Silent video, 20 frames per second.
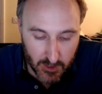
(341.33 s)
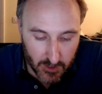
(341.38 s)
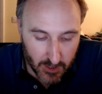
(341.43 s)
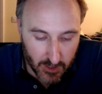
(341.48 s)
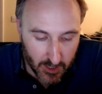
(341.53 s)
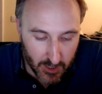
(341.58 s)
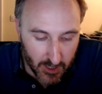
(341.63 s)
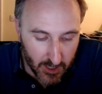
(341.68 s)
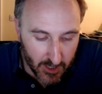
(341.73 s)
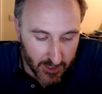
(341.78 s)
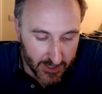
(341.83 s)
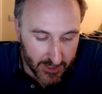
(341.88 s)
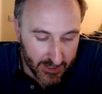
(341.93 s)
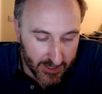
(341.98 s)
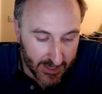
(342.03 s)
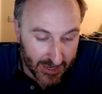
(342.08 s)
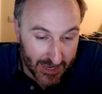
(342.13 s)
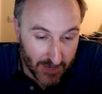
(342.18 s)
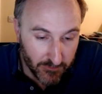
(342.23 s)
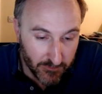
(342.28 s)
I
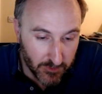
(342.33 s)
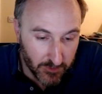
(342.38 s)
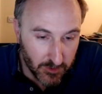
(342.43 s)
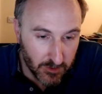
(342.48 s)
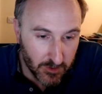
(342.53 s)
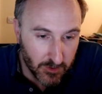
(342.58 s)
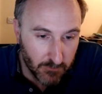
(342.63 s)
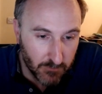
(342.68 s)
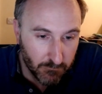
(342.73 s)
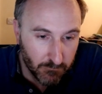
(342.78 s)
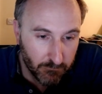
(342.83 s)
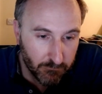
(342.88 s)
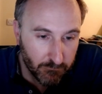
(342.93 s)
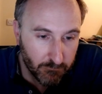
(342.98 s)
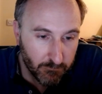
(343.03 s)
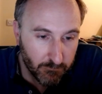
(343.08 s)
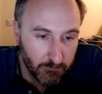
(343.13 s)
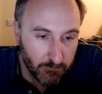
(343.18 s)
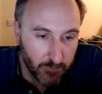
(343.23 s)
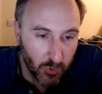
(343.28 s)
haven't
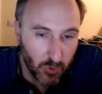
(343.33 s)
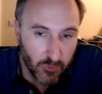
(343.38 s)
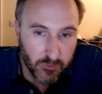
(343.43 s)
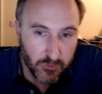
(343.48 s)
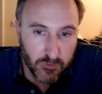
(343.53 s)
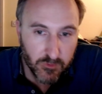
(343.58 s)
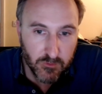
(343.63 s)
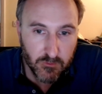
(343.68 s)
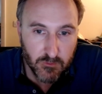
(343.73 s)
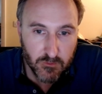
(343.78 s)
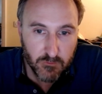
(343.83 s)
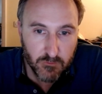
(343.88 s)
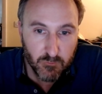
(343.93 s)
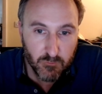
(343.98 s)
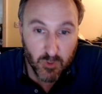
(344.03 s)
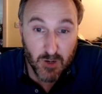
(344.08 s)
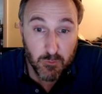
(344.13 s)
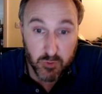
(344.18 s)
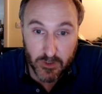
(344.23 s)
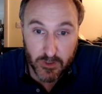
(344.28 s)

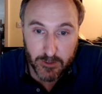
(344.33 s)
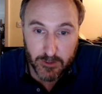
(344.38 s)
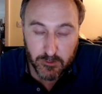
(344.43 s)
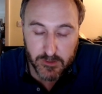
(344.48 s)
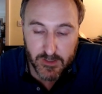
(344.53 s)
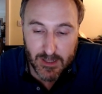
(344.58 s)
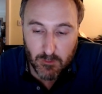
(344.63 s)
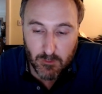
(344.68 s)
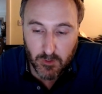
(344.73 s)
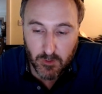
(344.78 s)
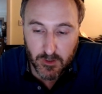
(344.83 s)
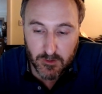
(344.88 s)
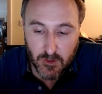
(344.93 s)
pre-ordered that one,